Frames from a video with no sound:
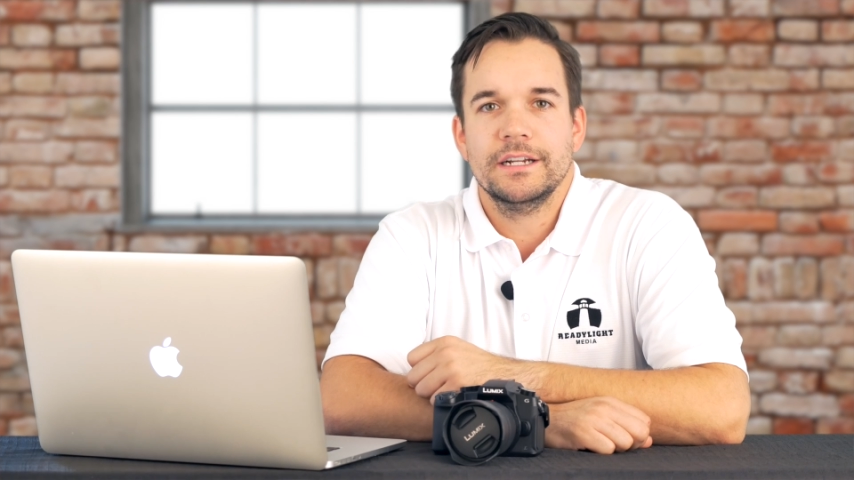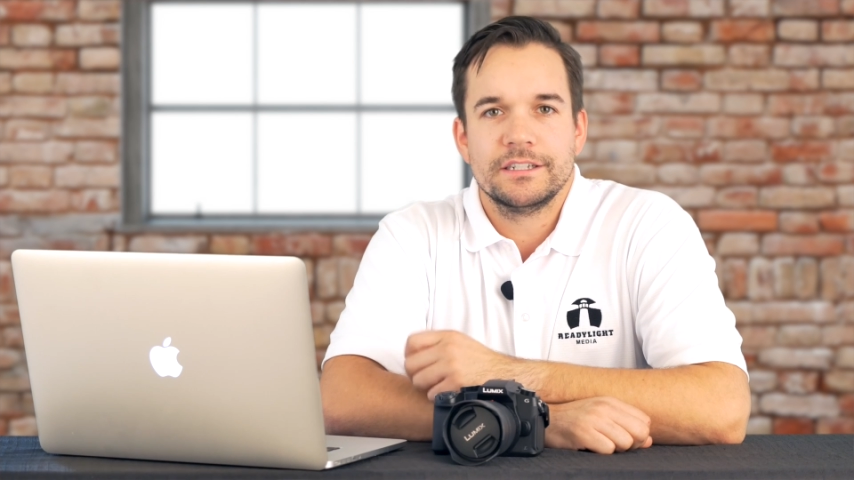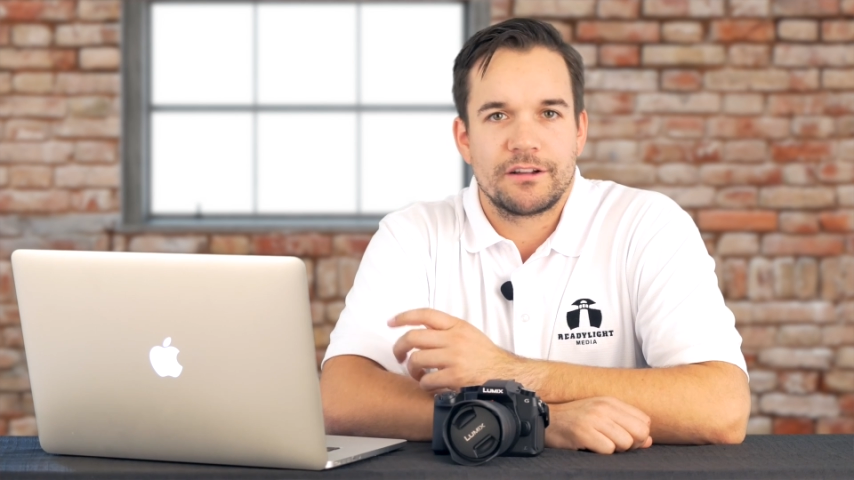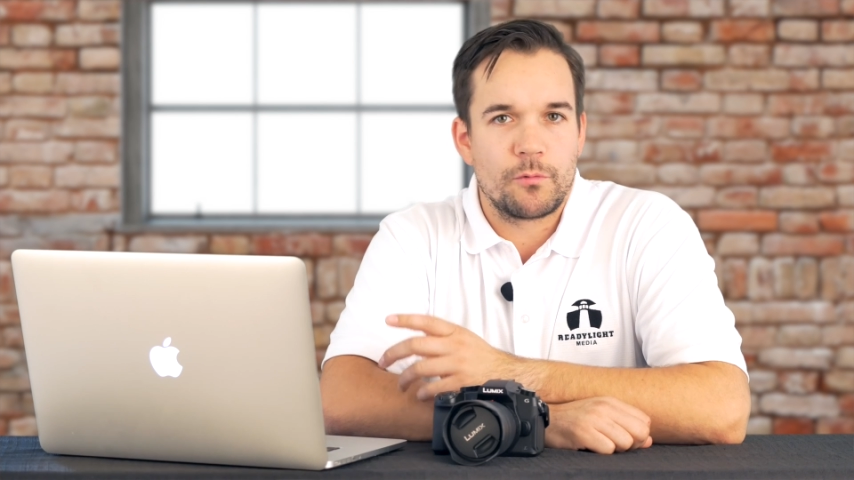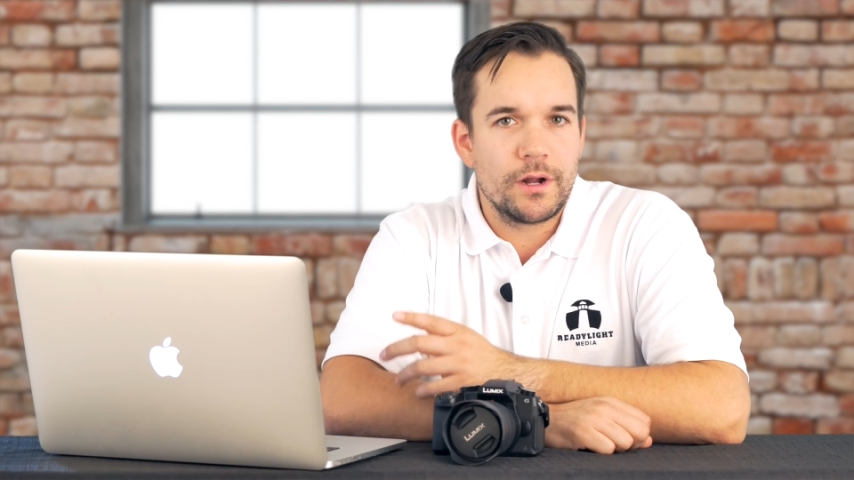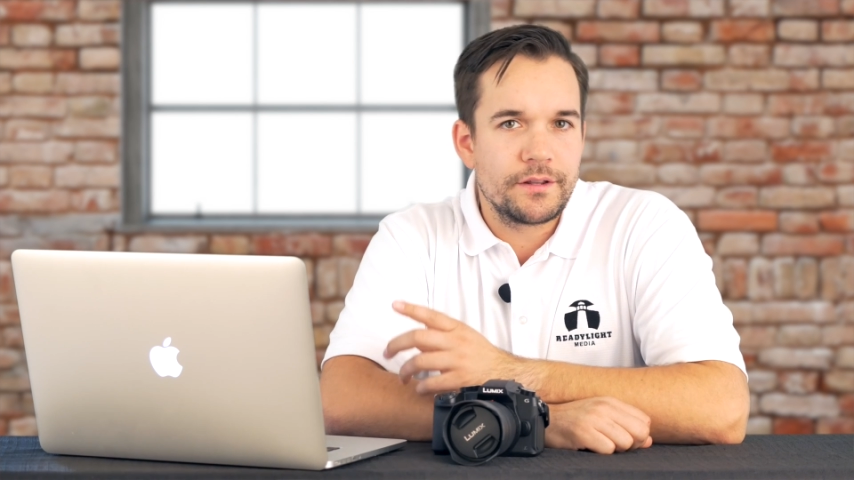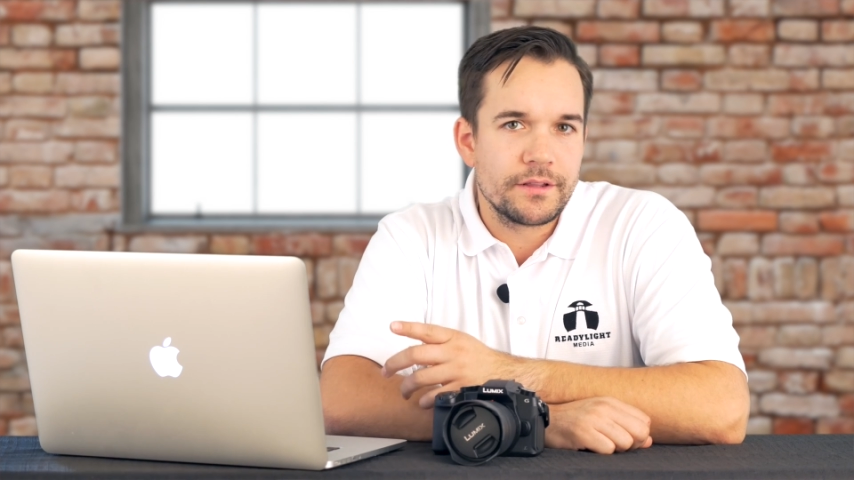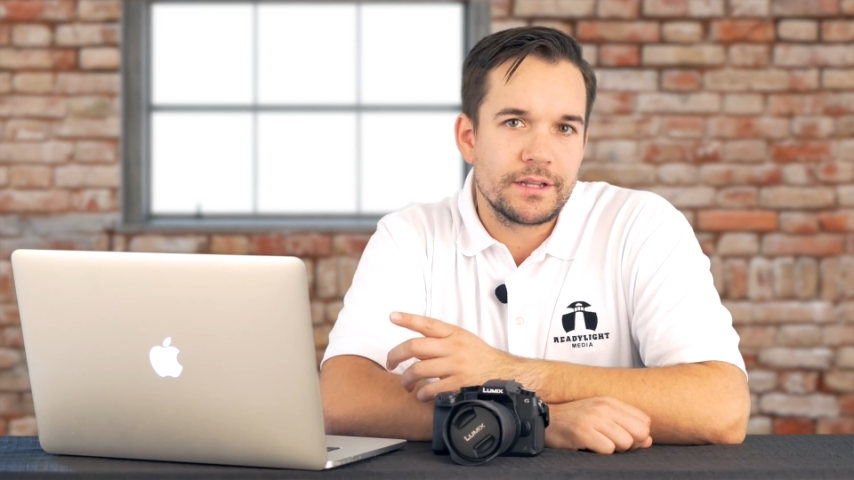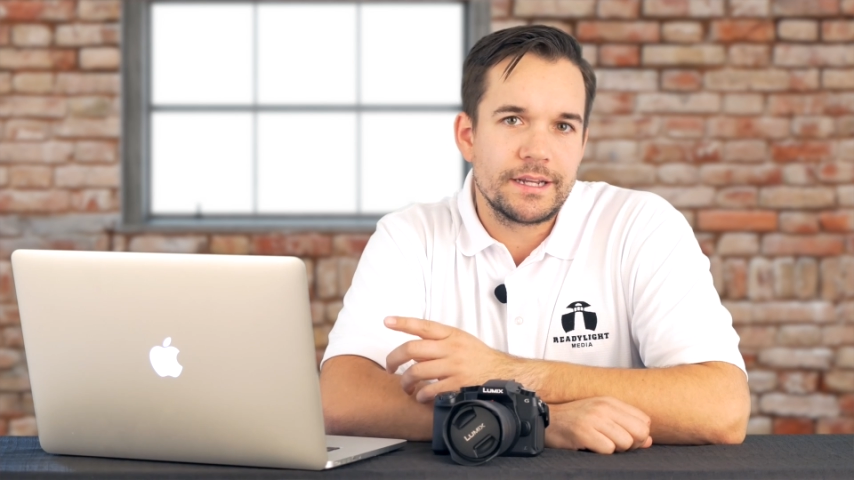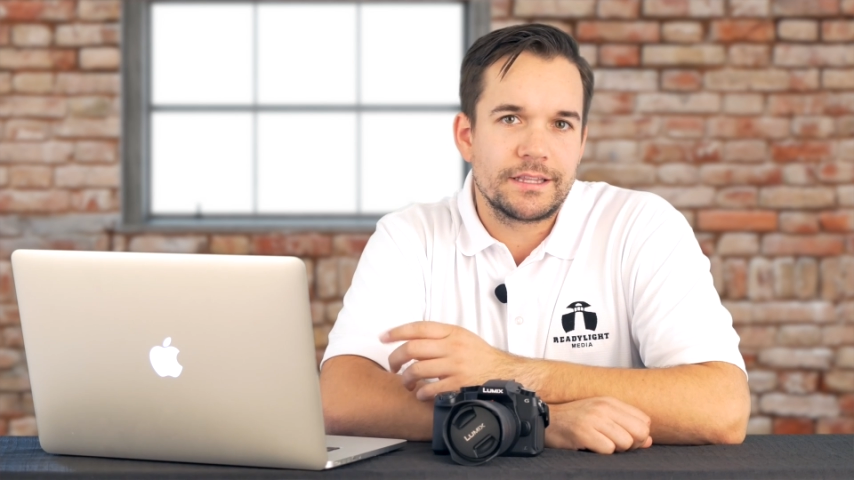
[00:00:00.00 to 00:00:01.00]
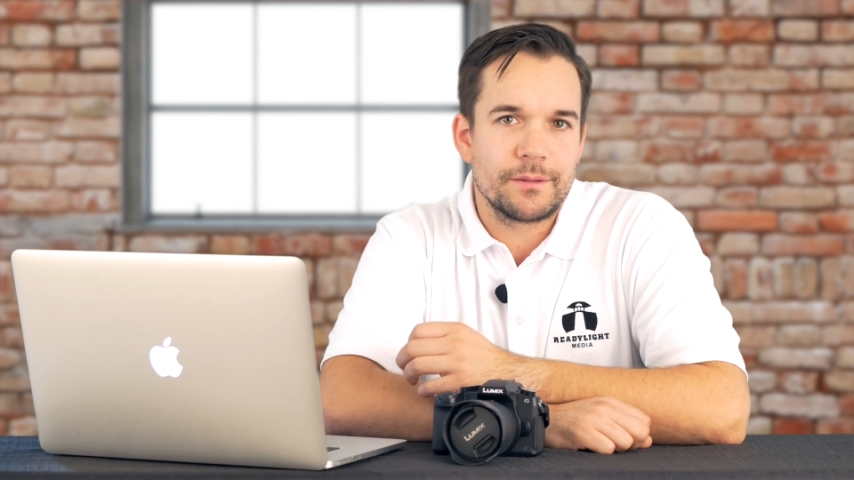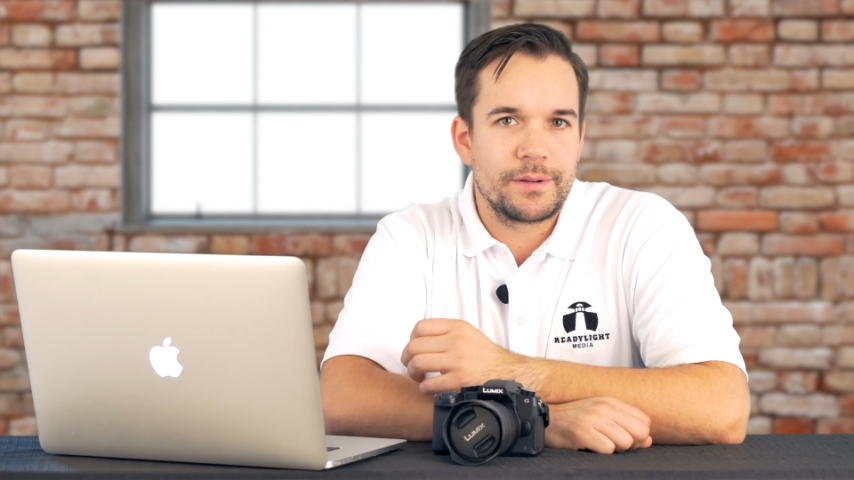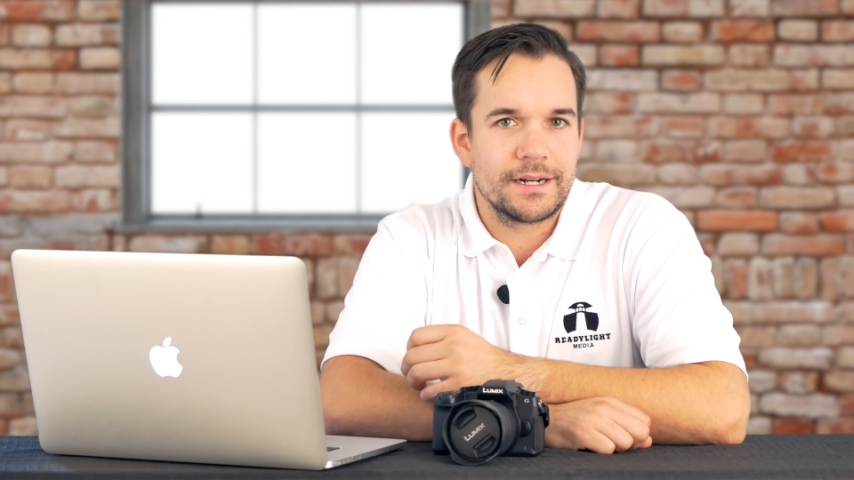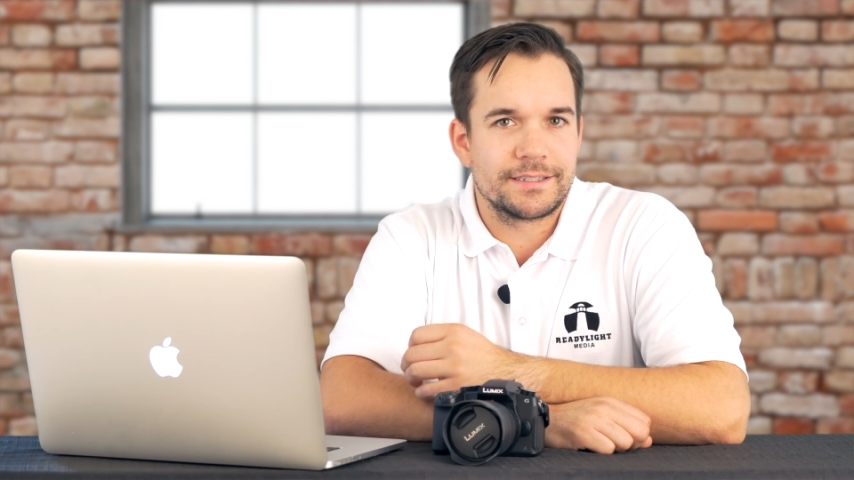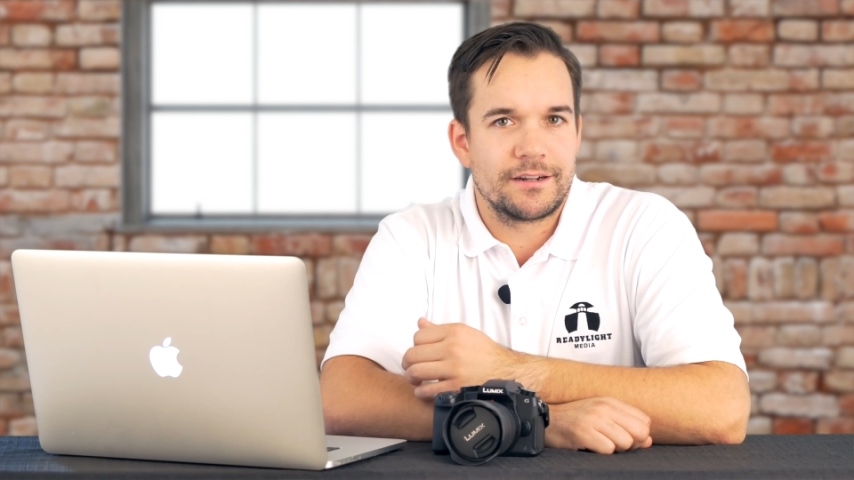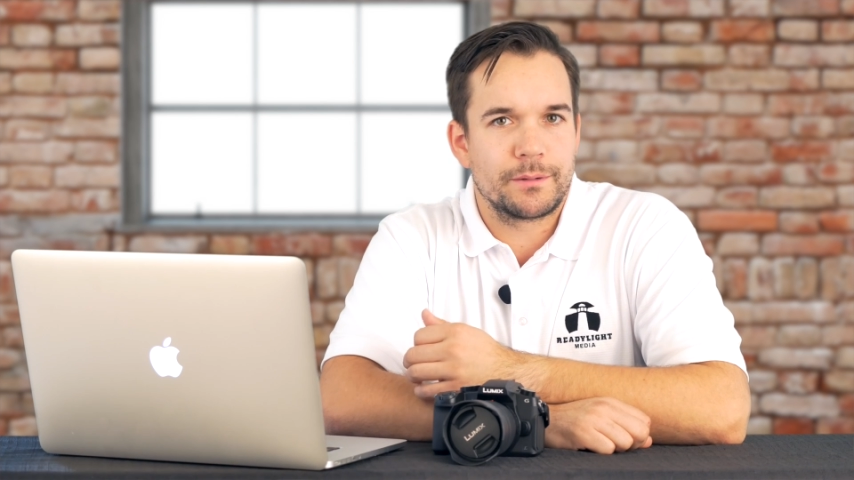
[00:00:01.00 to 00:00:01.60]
so I went to the link that Panasonic